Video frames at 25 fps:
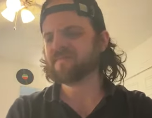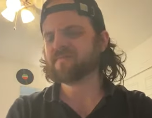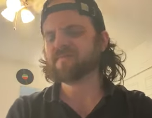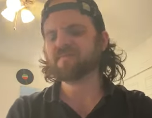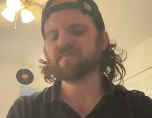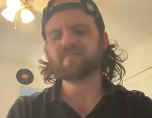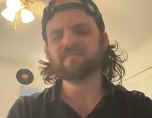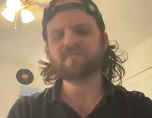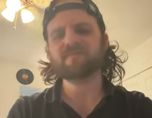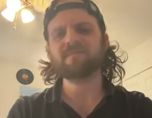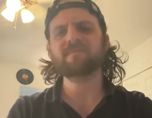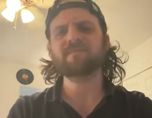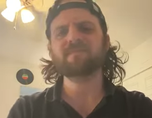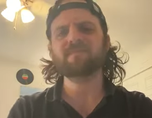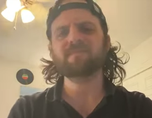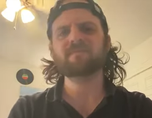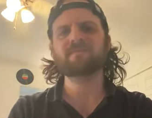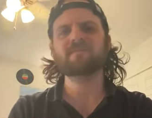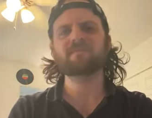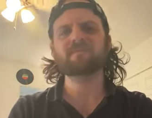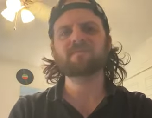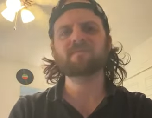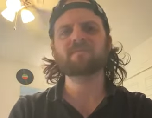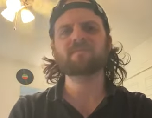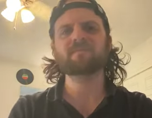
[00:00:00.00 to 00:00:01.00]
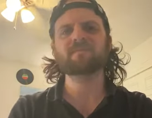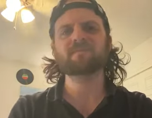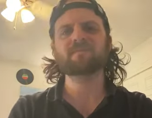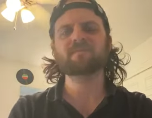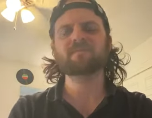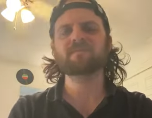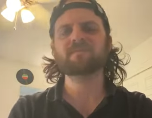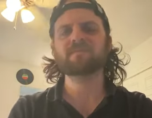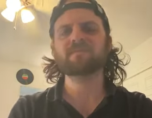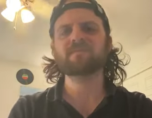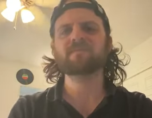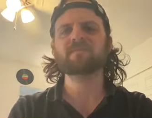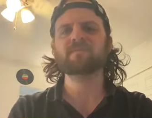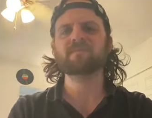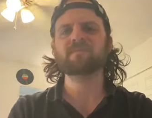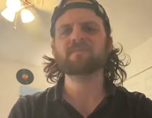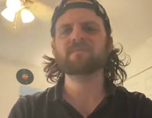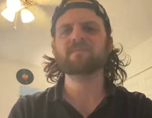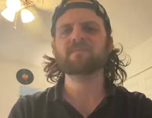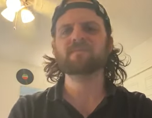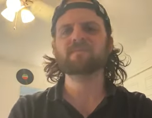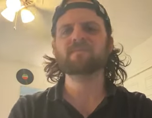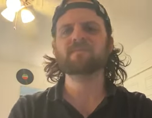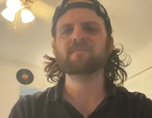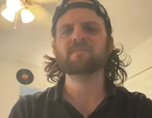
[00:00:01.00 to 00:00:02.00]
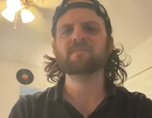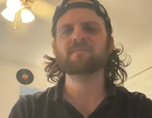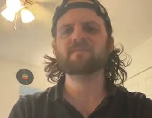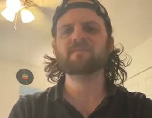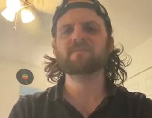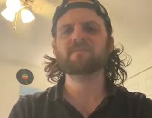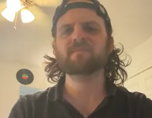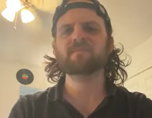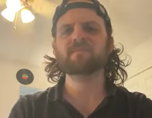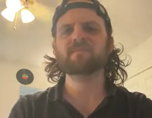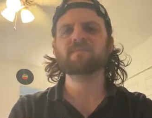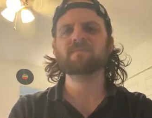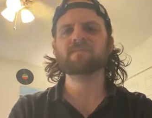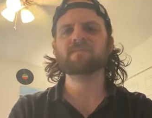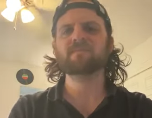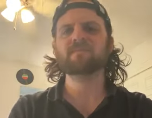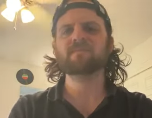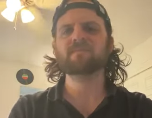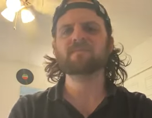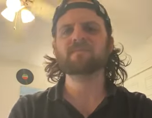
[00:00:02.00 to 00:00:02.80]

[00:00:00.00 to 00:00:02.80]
(no one is talking)